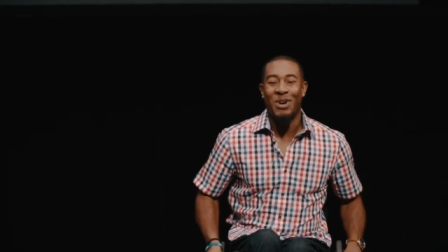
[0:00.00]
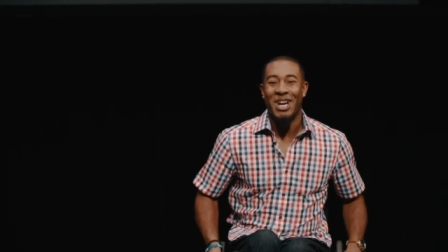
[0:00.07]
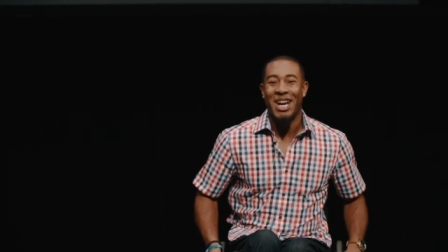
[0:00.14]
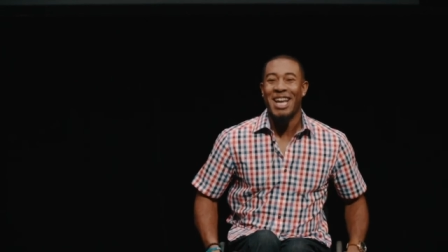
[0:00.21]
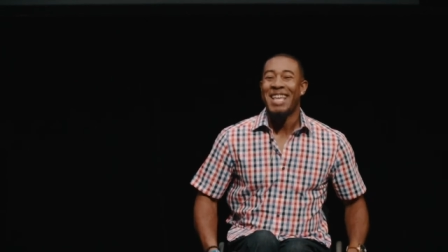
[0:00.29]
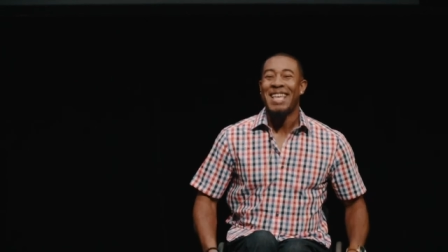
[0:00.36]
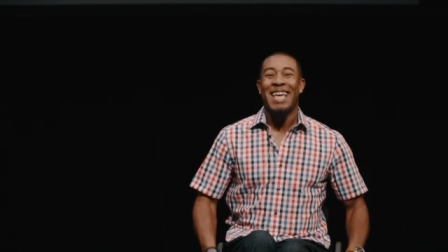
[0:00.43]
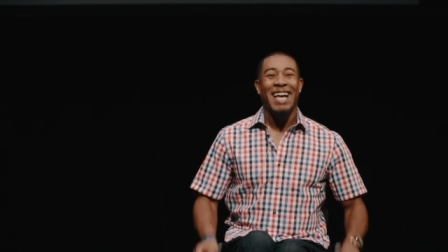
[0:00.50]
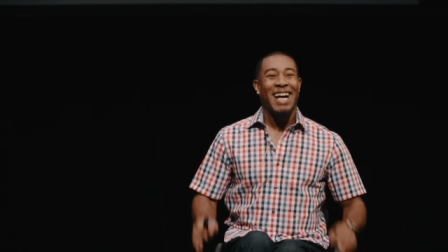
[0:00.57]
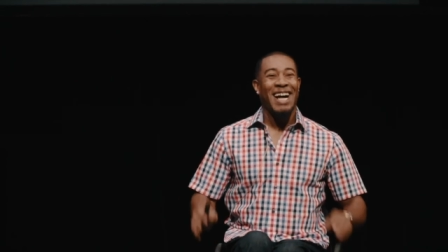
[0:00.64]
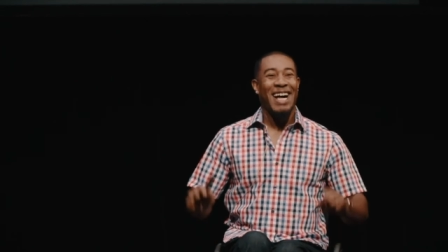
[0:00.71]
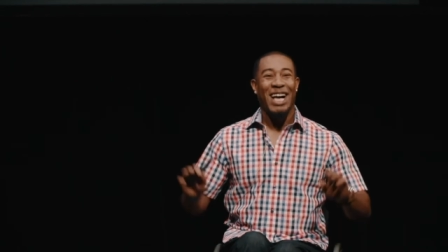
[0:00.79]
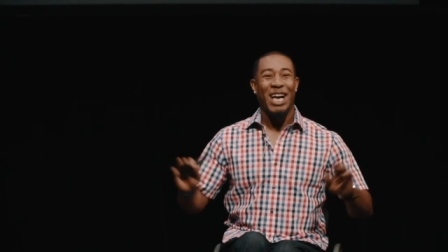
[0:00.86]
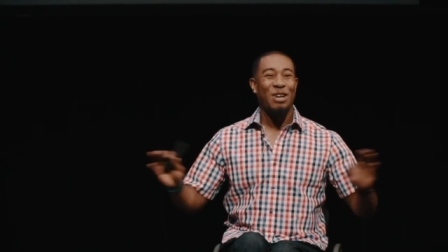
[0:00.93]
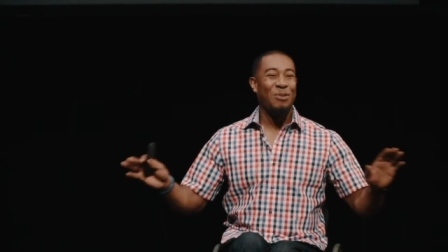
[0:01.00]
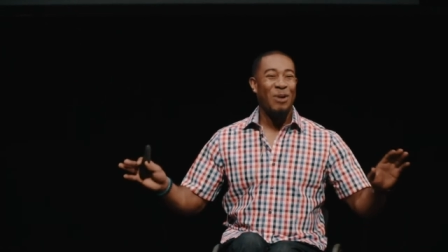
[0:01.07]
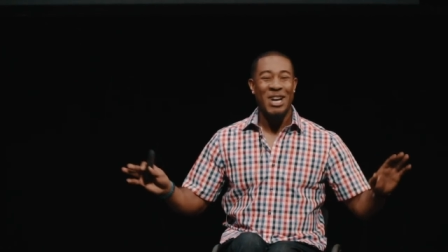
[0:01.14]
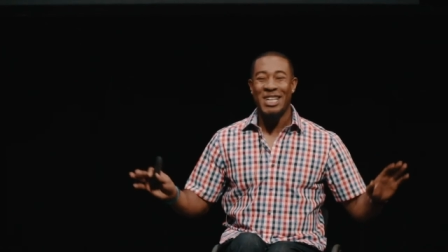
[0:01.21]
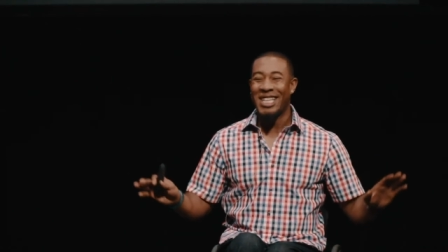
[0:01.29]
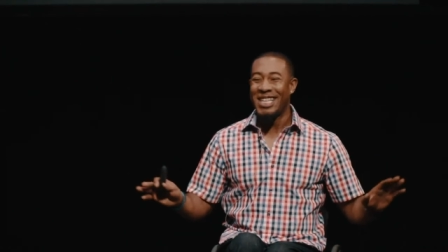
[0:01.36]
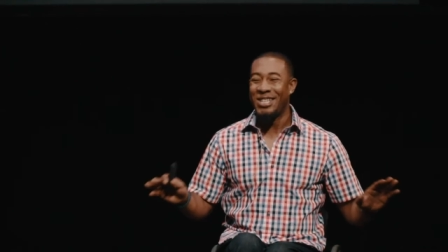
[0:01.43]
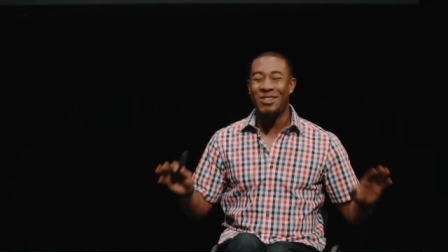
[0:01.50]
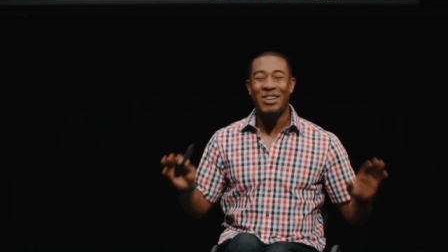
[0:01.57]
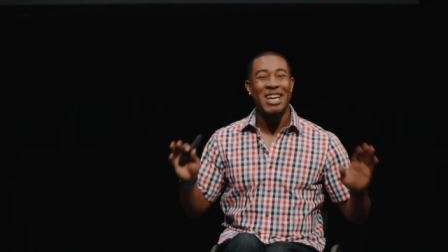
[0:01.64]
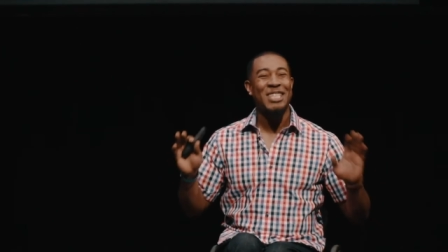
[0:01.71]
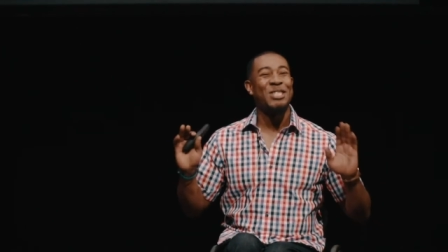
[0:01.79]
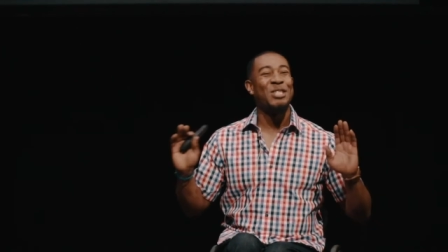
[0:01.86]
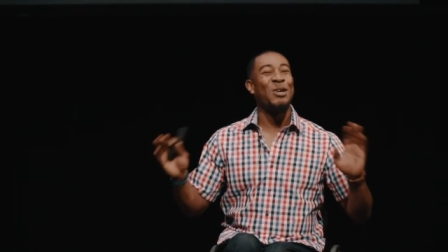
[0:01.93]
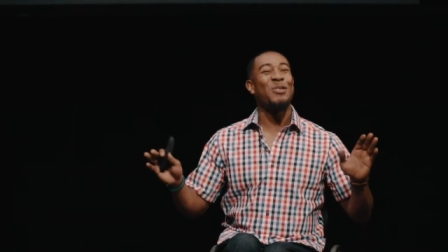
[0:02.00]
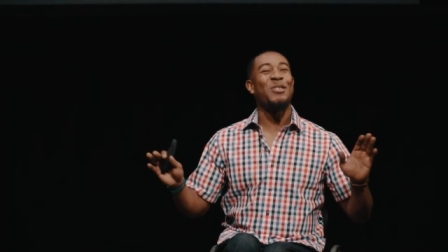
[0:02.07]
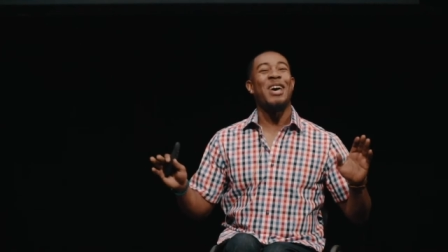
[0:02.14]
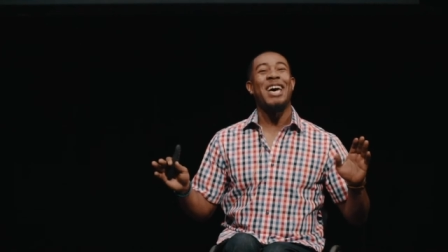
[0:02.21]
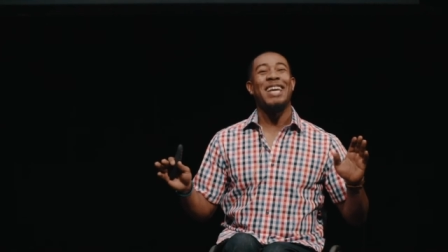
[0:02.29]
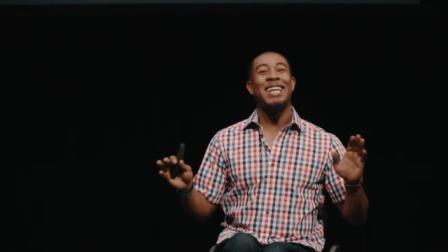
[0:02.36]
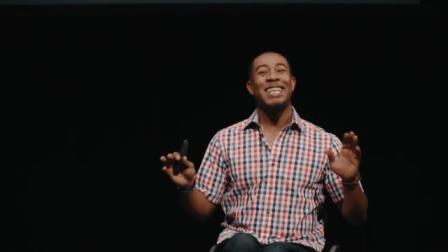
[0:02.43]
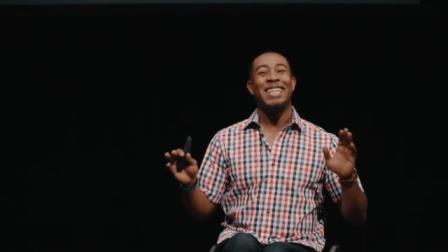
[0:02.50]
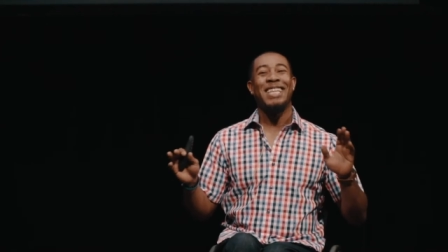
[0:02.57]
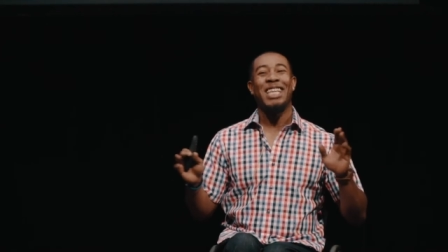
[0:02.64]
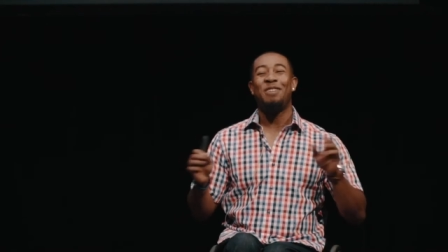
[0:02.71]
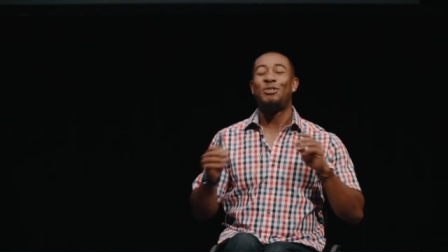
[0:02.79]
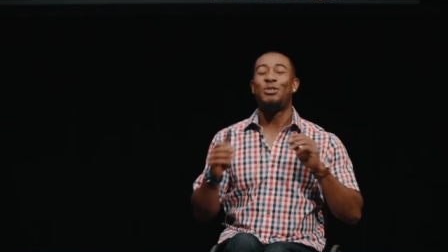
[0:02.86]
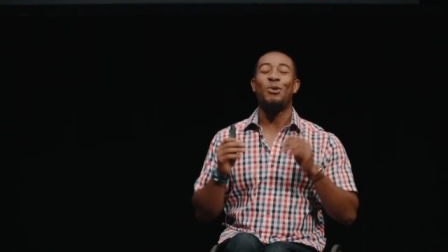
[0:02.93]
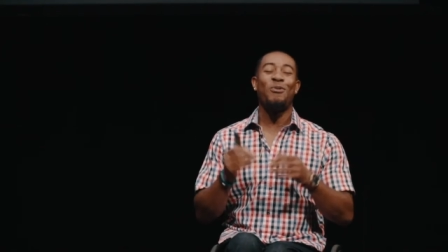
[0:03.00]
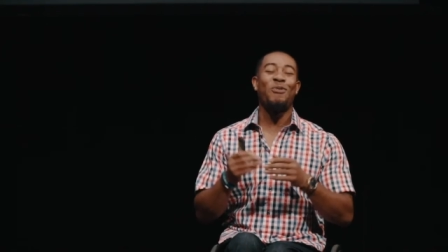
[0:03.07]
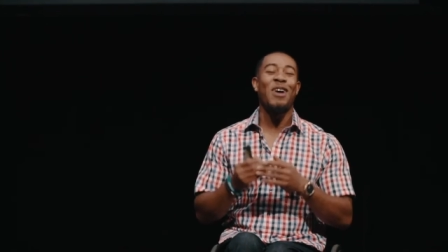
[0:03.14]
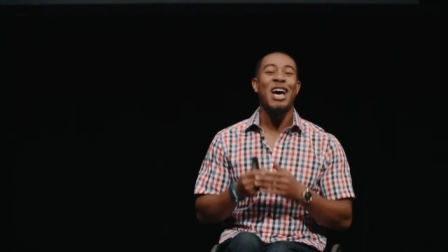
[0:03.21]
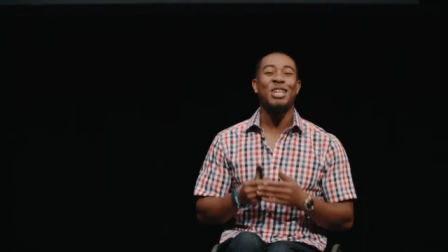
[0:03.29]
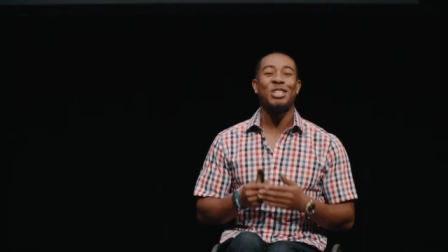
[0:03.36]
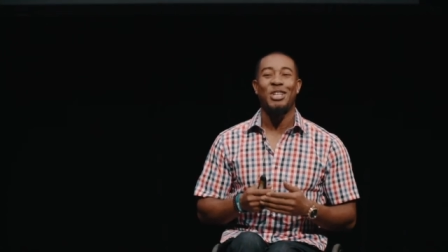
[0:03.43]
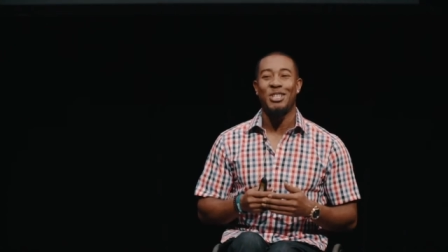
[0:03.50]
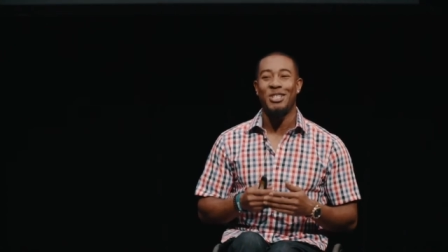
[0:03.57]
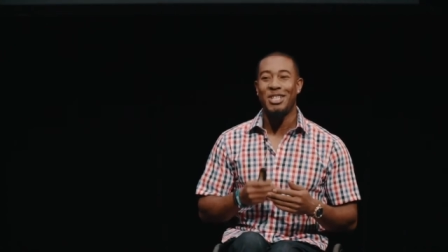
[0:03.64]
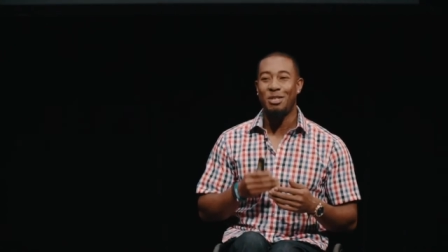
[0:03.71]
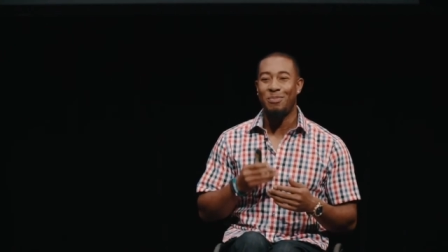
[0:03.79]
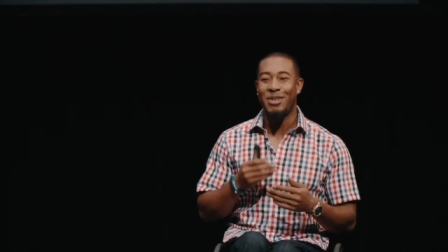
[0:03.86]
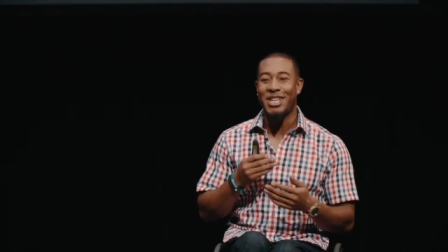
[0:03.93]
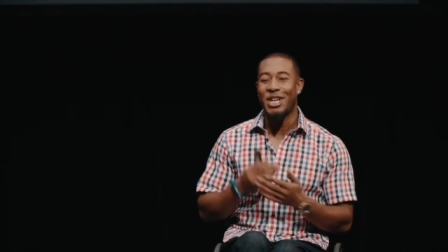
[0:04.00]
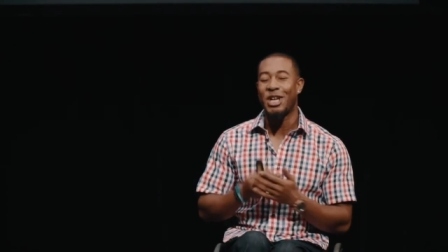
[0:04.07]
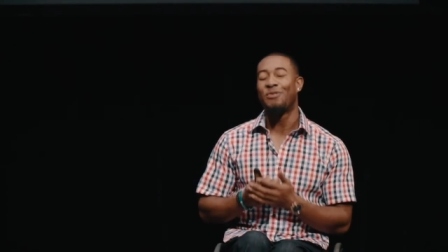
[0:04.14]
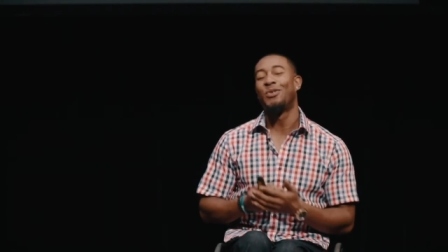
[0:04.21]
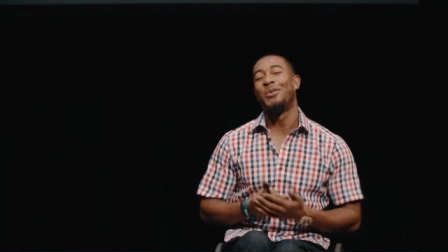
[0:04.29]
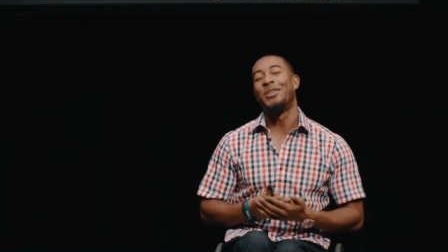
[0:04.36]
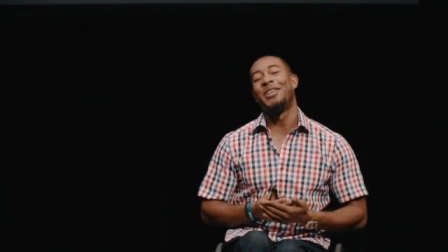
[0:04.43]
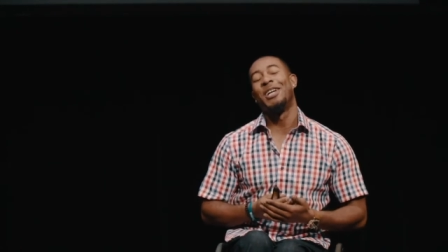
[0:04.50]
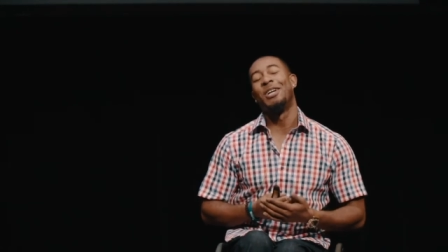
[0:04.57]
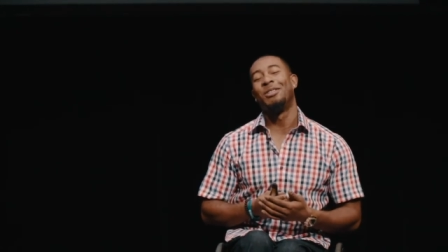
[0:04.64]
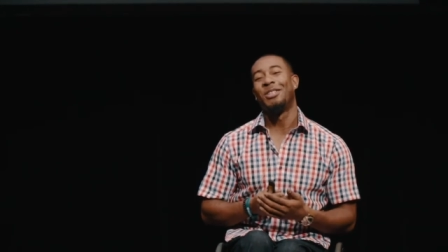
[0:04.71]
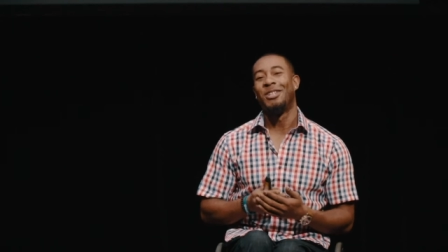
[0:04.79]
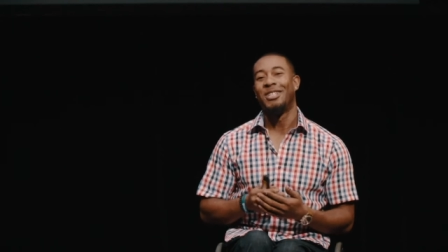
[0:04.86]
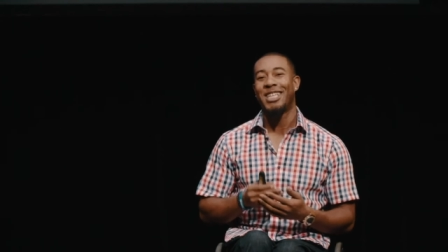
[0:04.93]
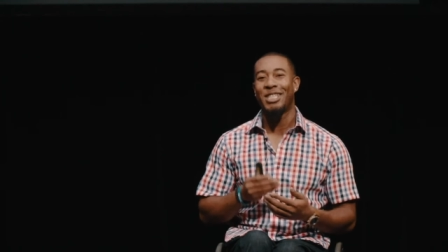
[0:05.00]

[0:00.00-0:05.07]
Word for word: but I want to let you guys know that life's so fragile, you need to be careful when you're out there.